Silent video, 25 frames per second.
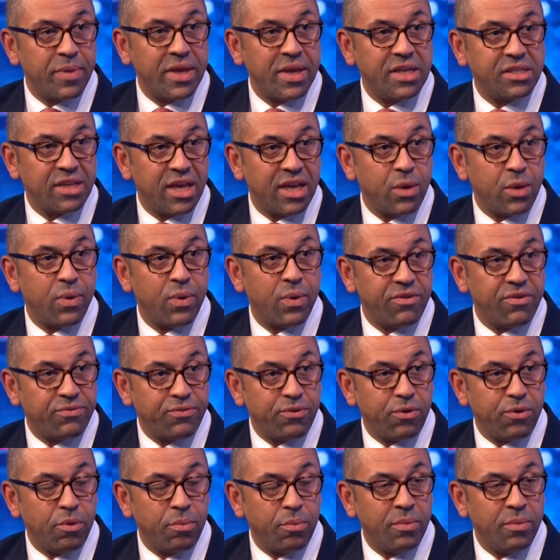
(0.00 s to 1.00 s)
The big takeaway
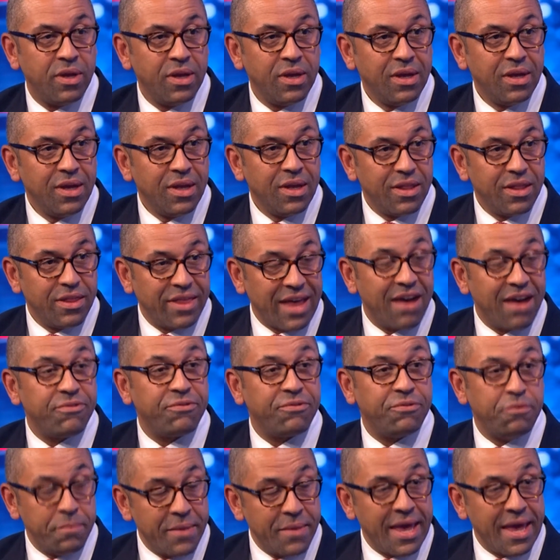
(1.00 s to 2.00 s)
from
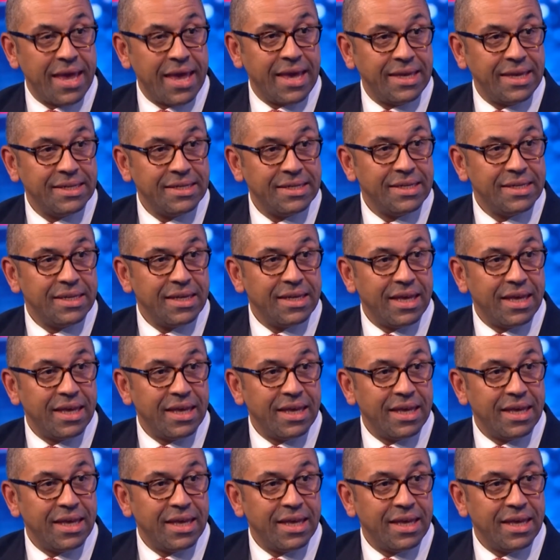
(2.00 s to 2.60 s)
that for me